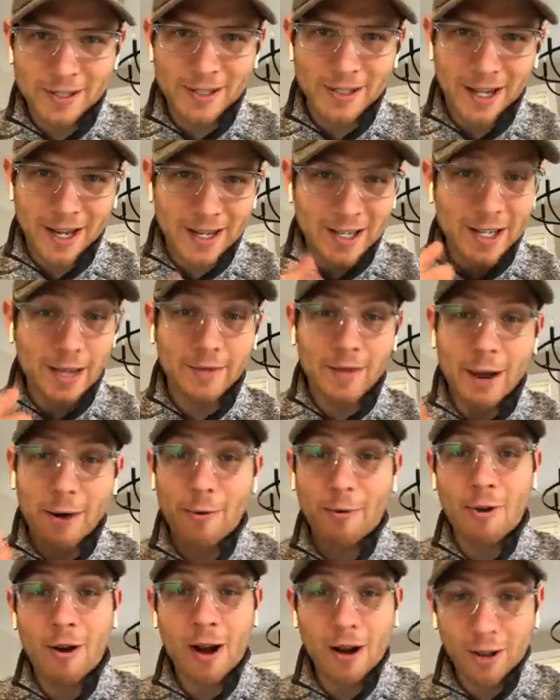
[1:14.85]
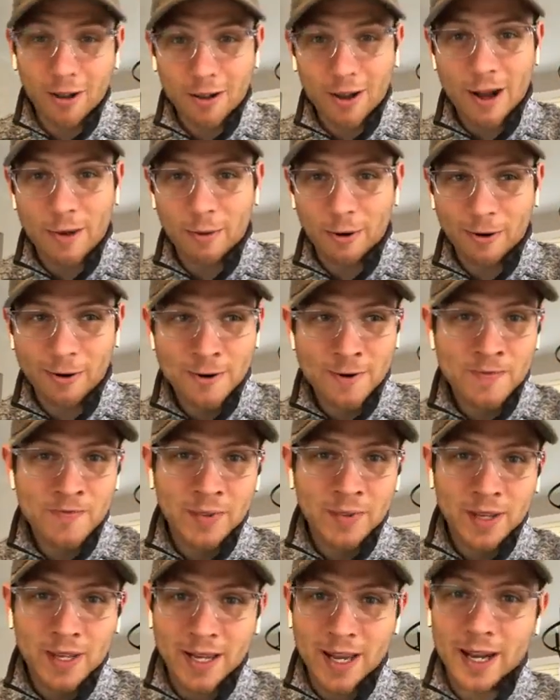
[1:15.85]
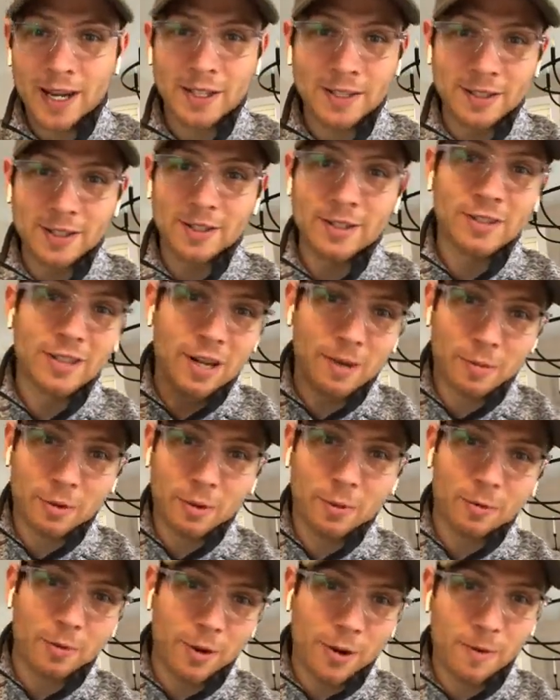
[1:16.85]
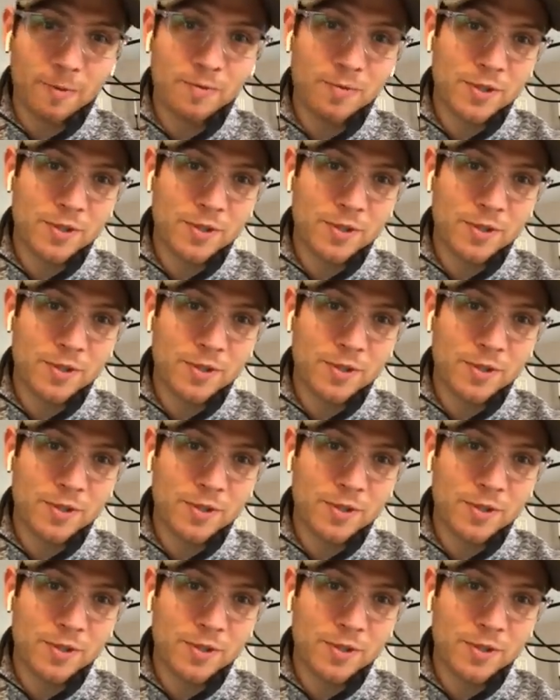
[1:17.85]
And the idea of that rock climber getting to the top of the wall.